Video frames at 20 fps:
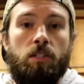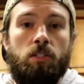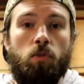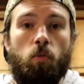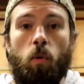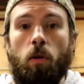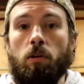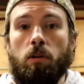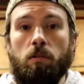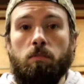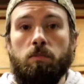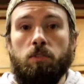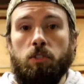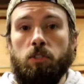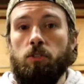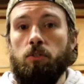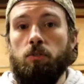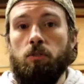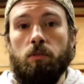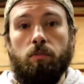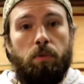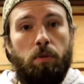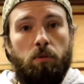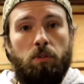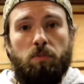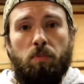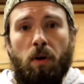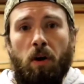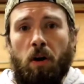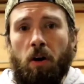So welcome to the
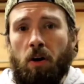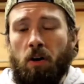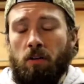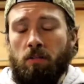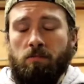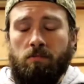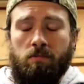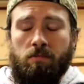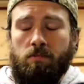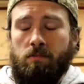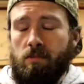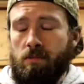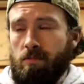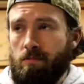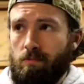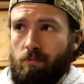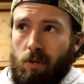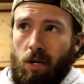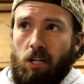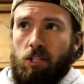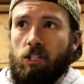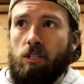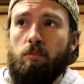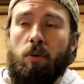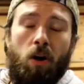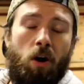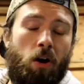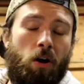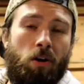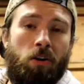Boost Barn, Project
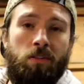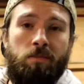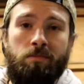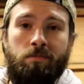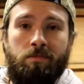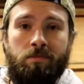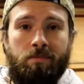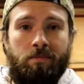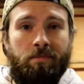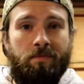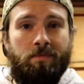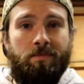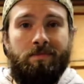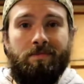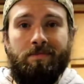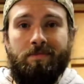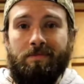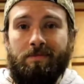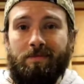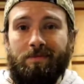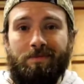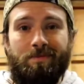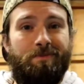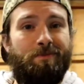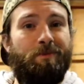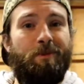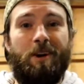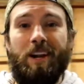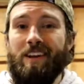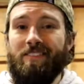Barn,
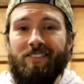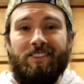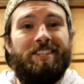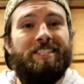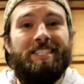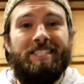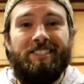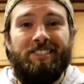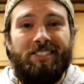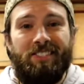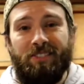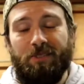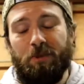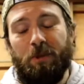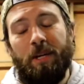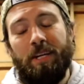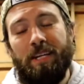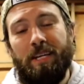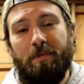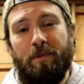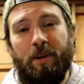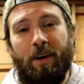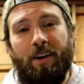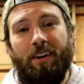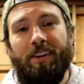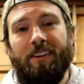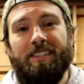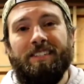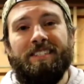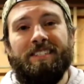whatever. This is just where I keep
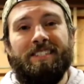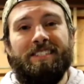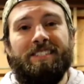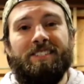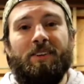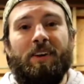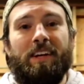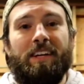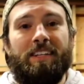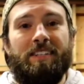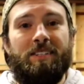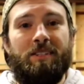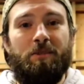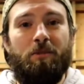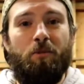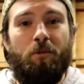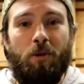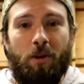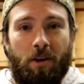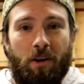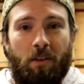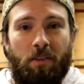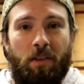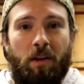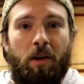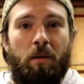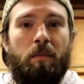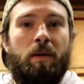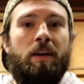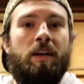cars so I can do work on
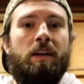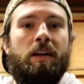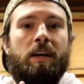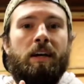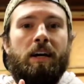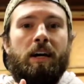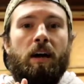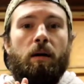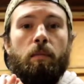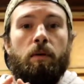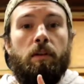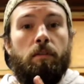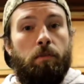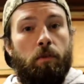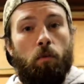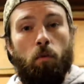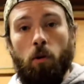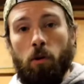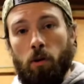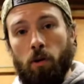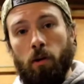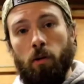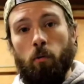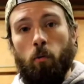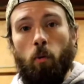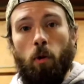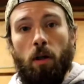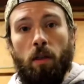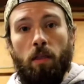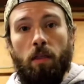them. And if you're
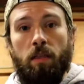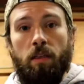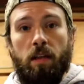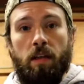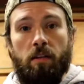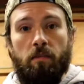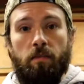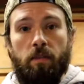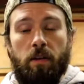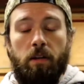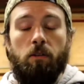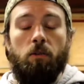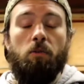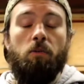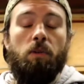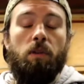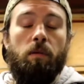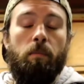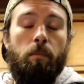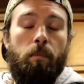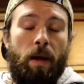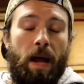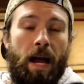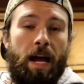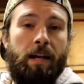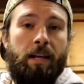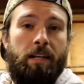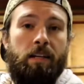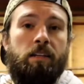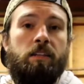wondering what the vehicle in the
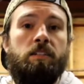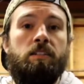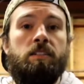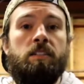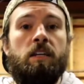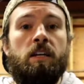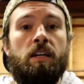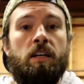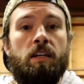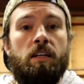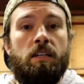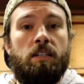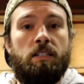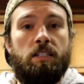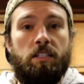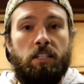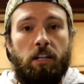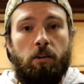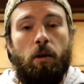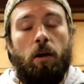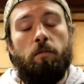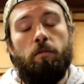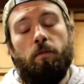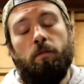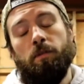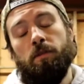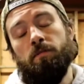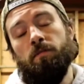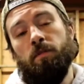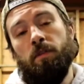back is, stick around
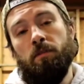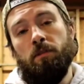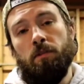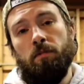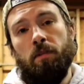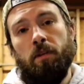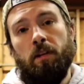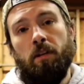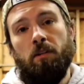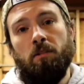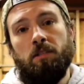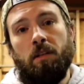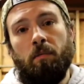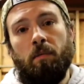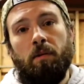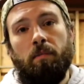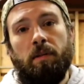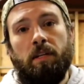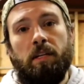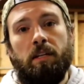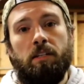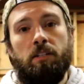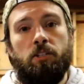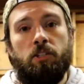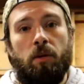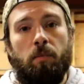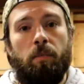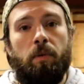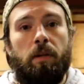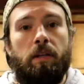for some future videos. I'm going to be
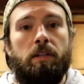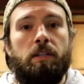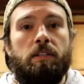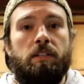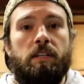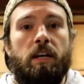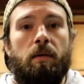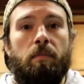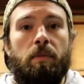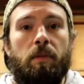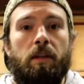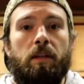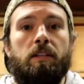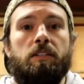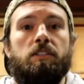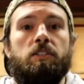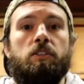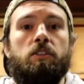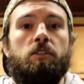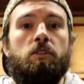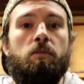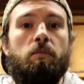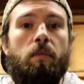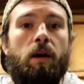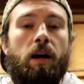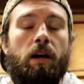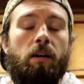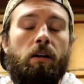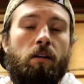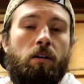jumping into depth into
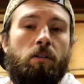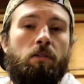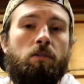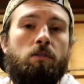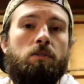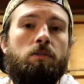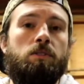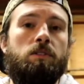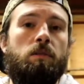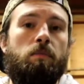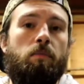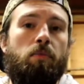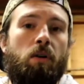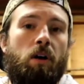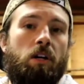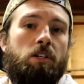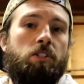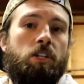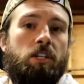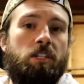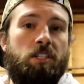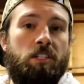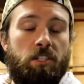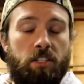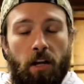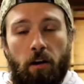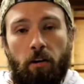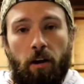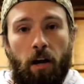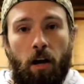my uncle's Project
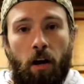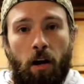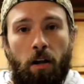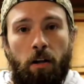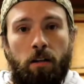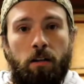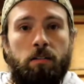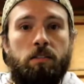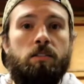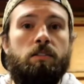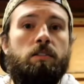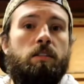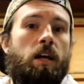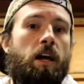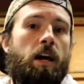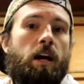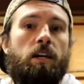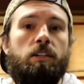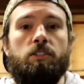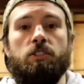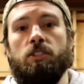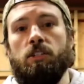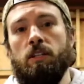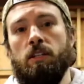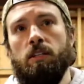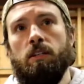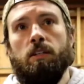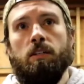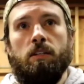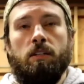Stereon /
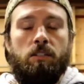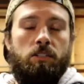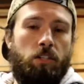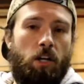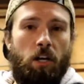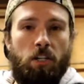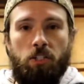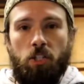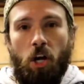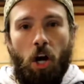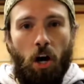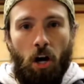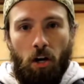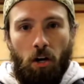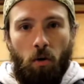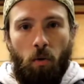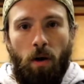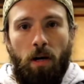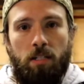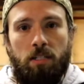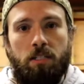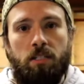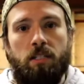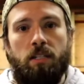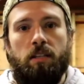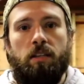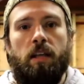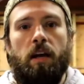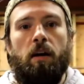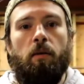Dodge
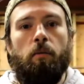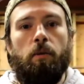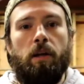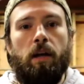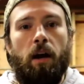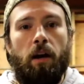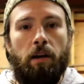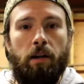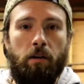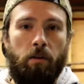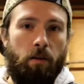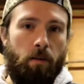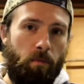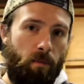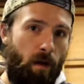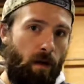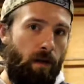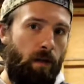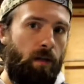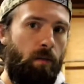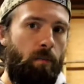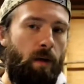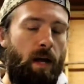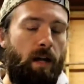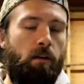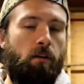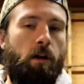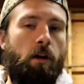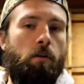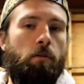Conquest that we got here in the
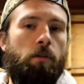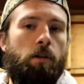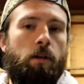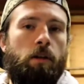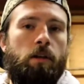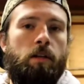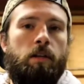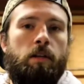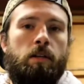background.